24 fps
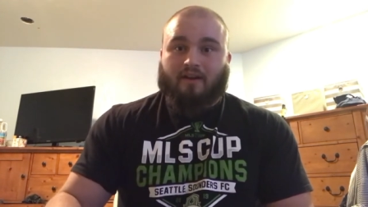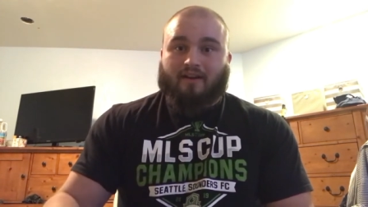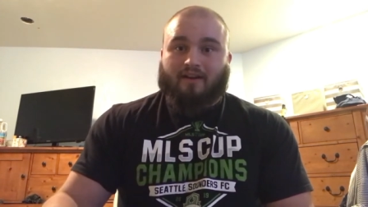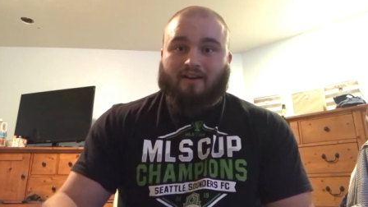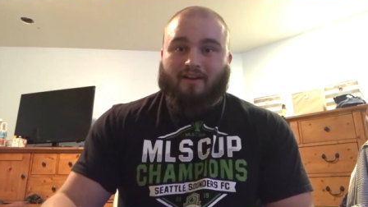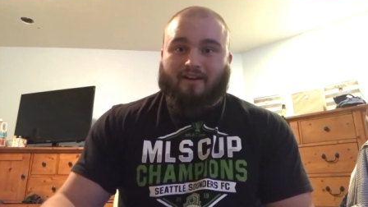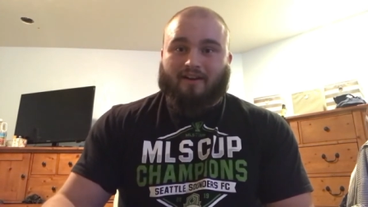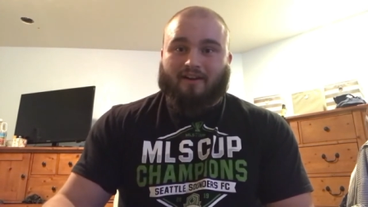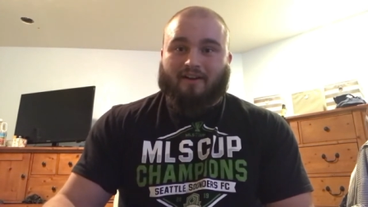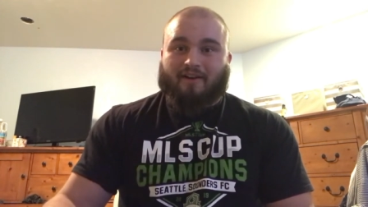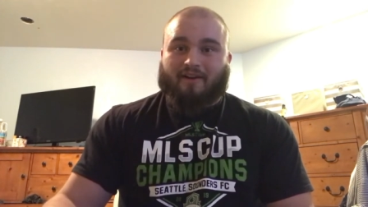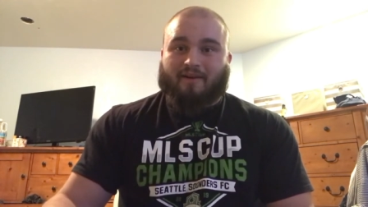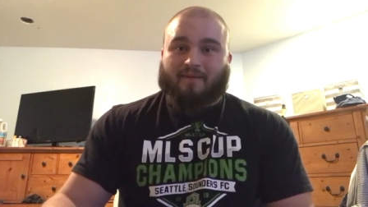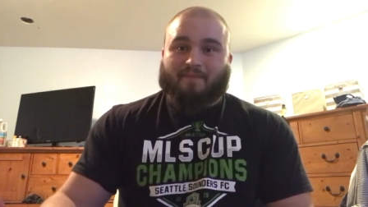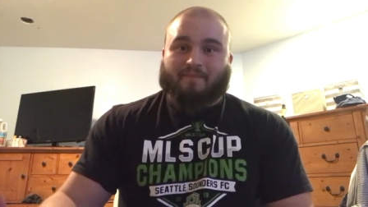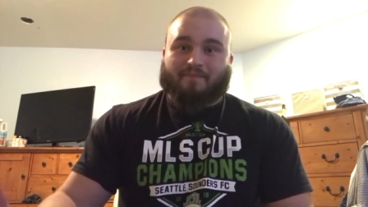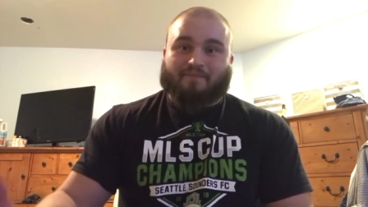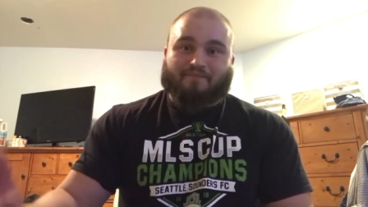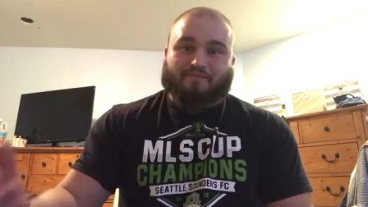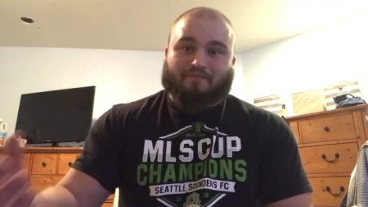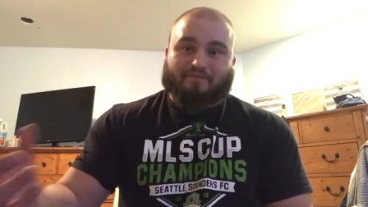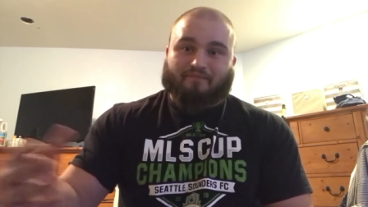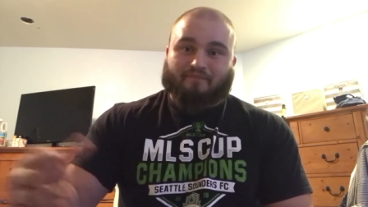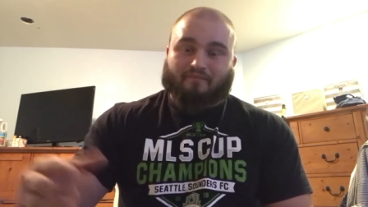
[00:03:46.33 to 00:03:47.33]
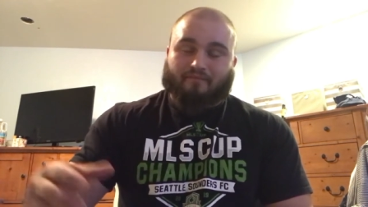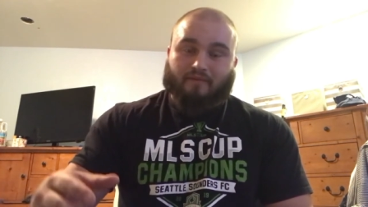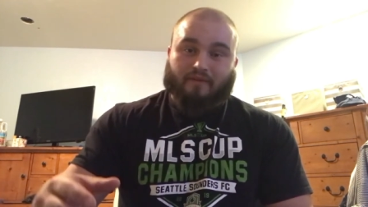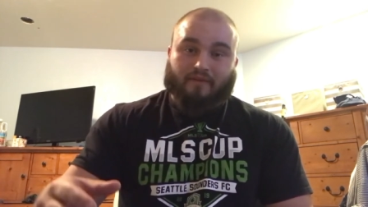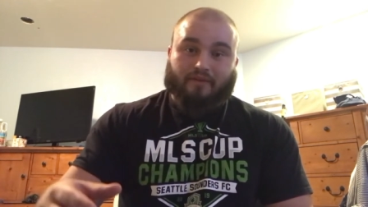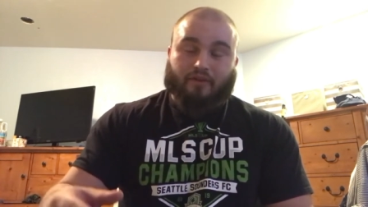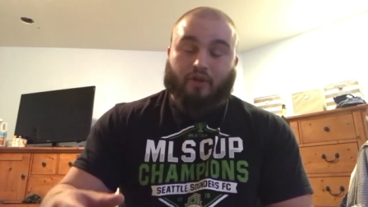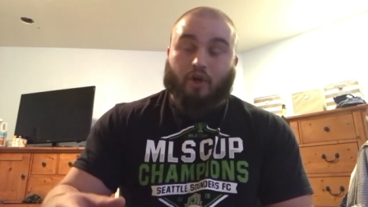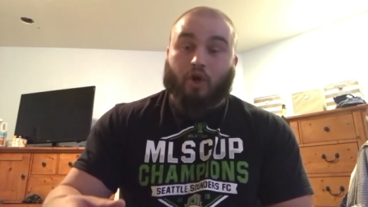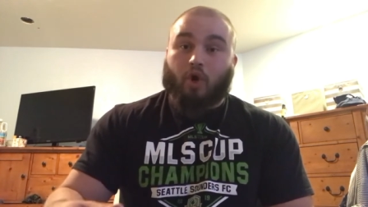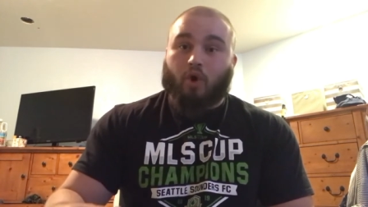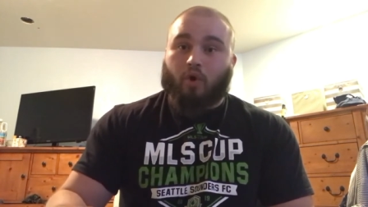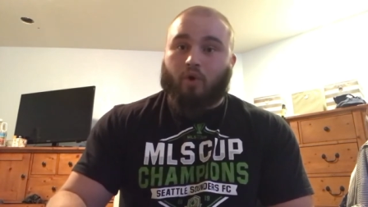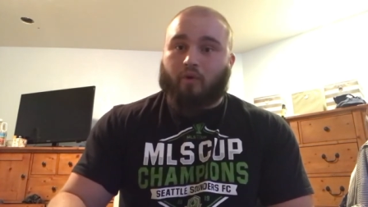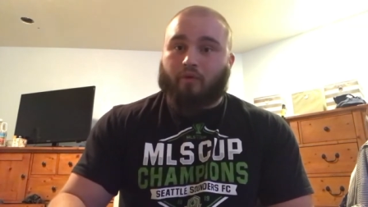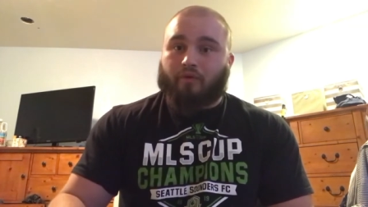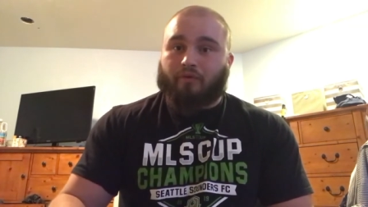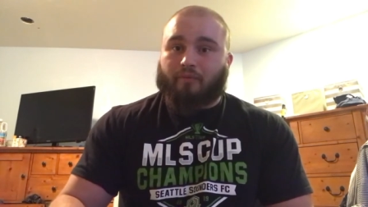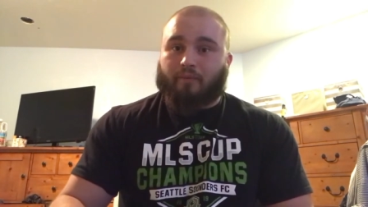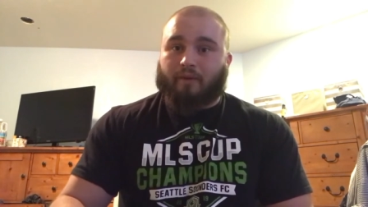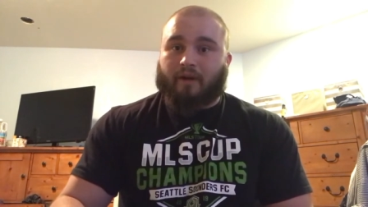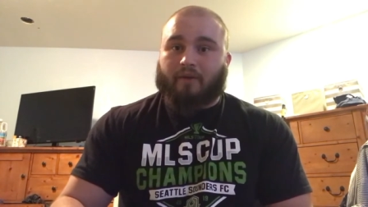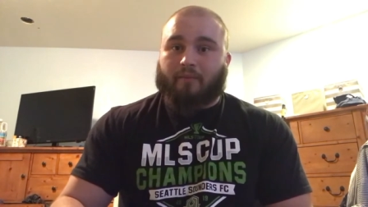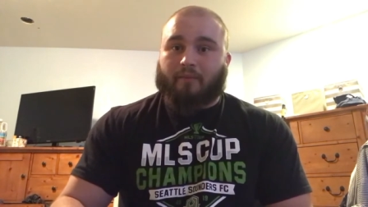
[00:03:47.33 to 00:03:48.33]
Um, the hose,
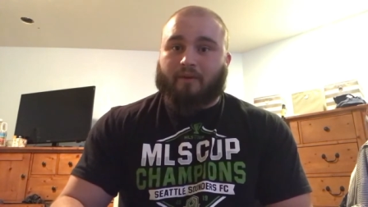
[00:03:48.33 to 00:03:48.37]
right?